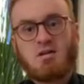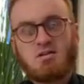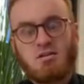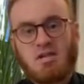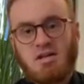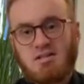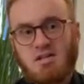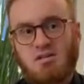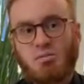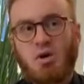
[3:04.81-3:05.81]
So the
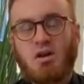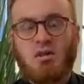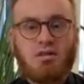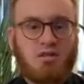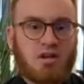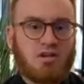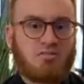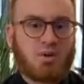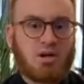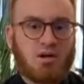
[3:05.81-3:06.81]
easiest way to think
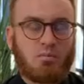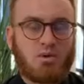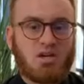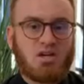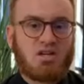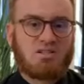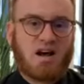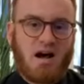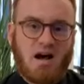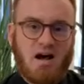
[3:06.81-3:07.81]
of PRP is
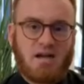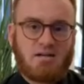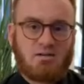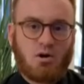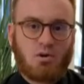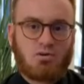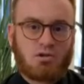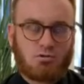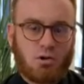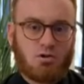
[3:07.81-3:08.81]
a high dose
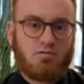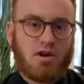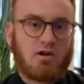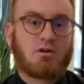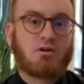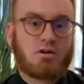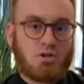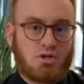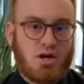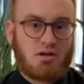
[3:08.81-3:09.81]
growth factor
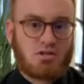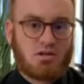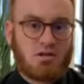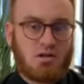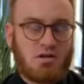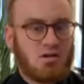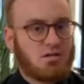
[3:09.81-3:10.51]
injection.